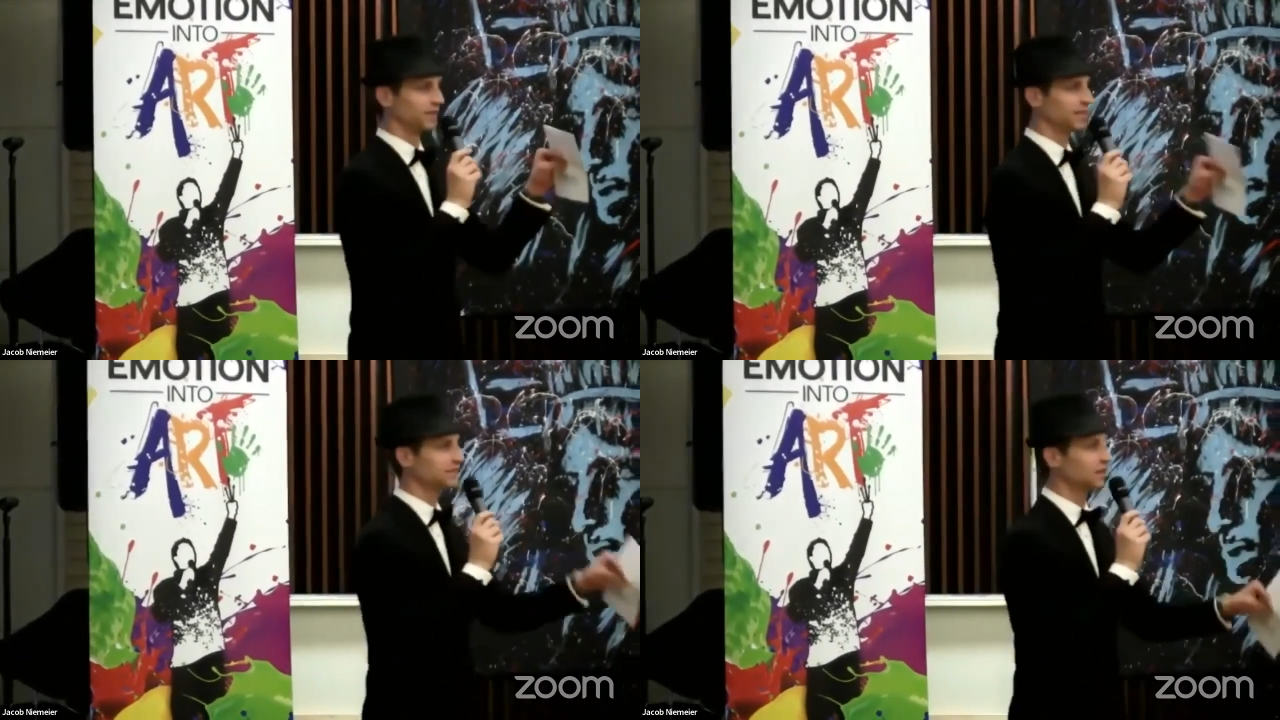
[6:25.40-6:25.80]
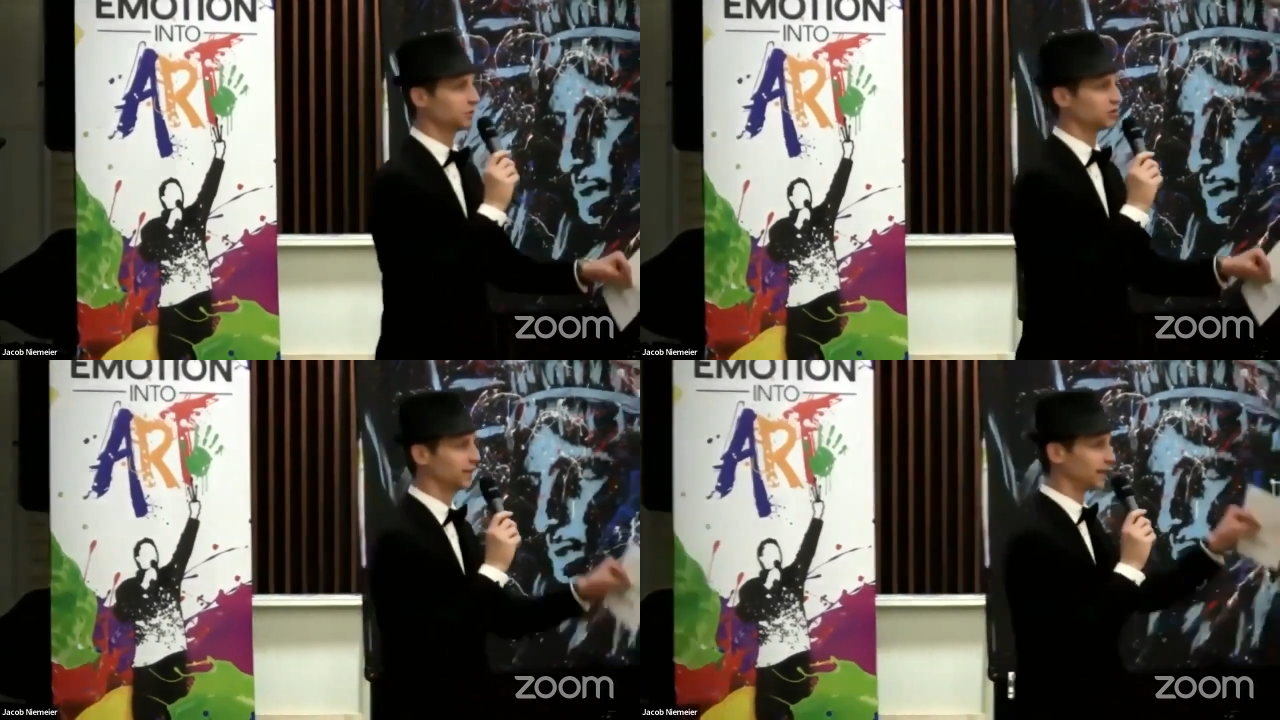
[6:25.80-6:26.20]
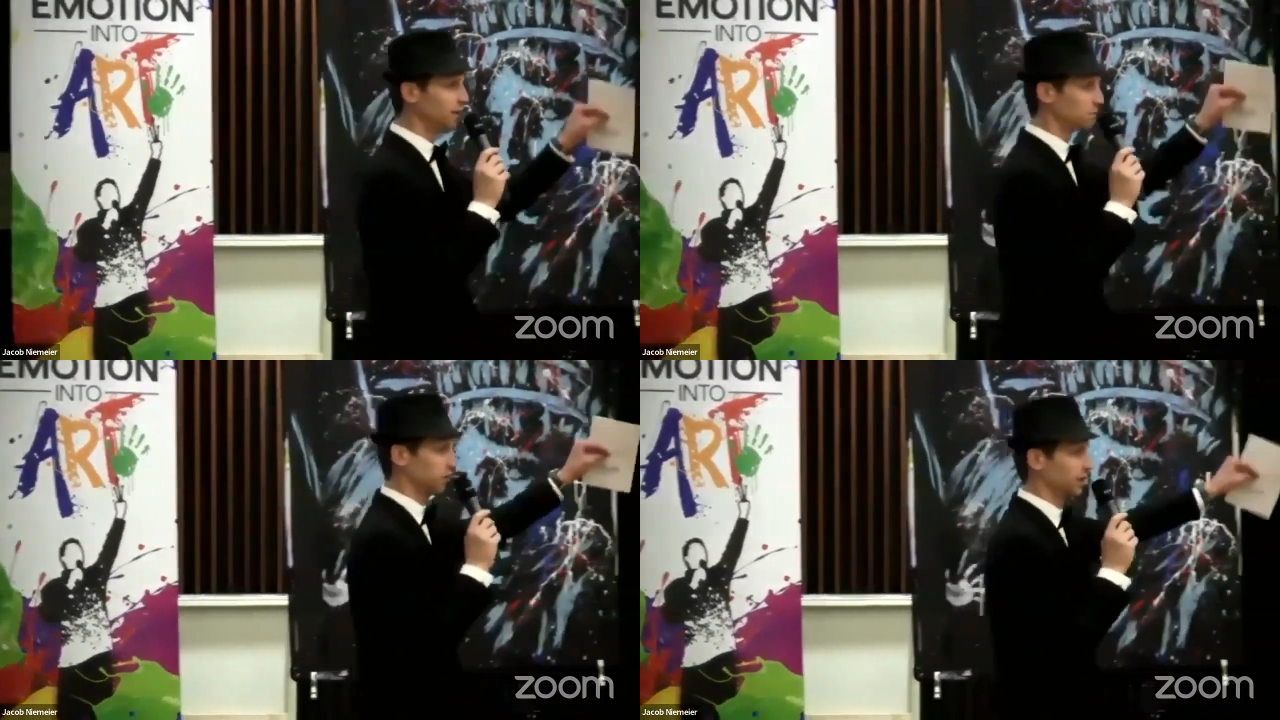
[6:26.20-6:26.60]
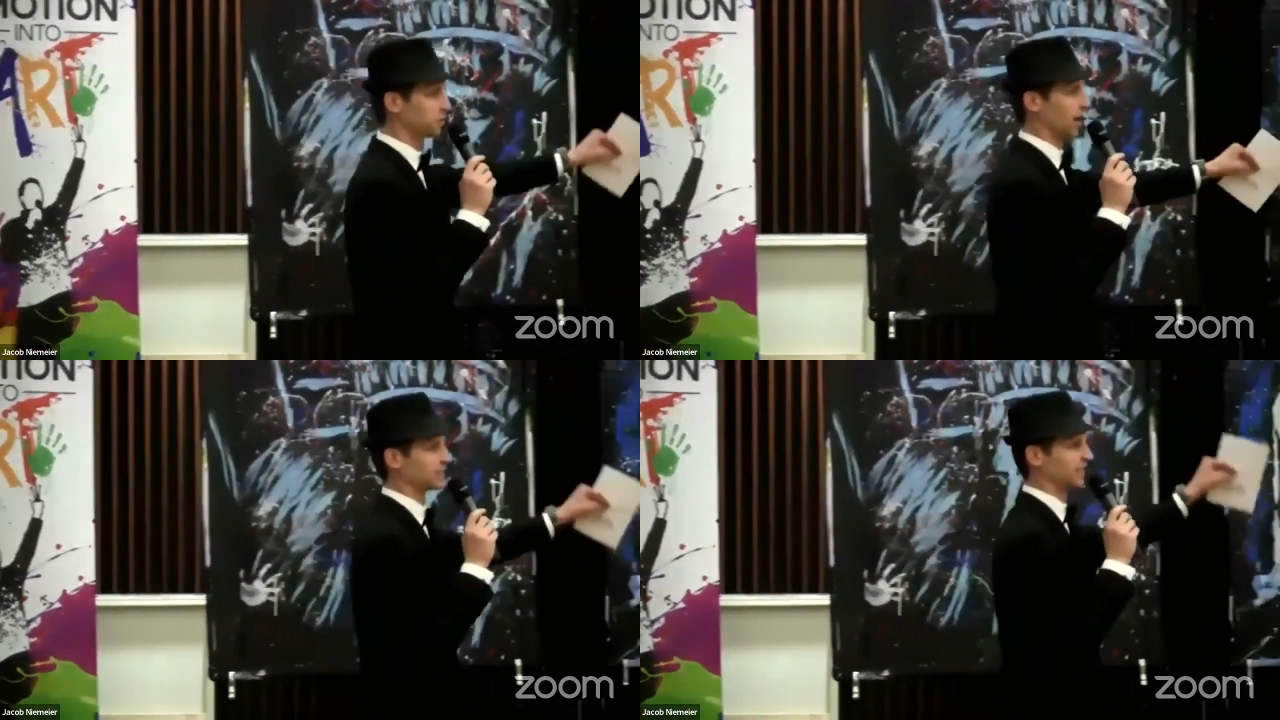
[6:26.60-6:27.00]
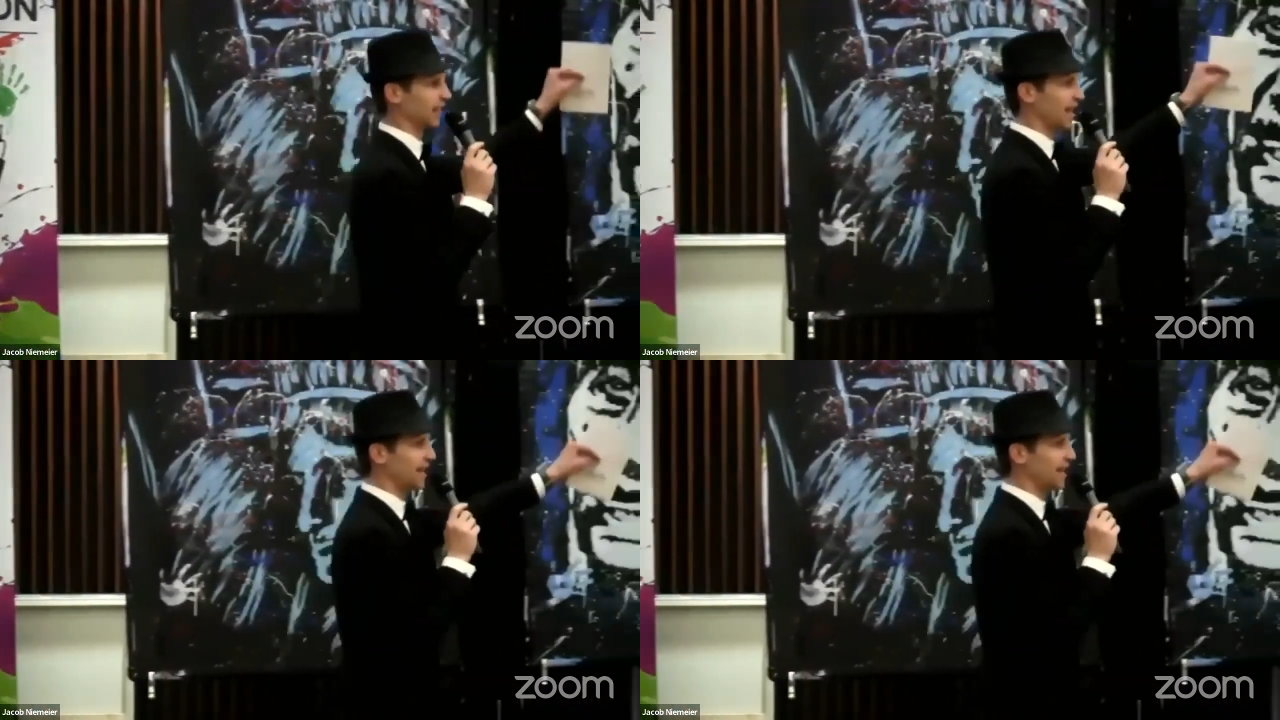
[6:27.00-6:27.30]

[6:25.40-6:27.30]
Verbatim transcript: This community, pre-project,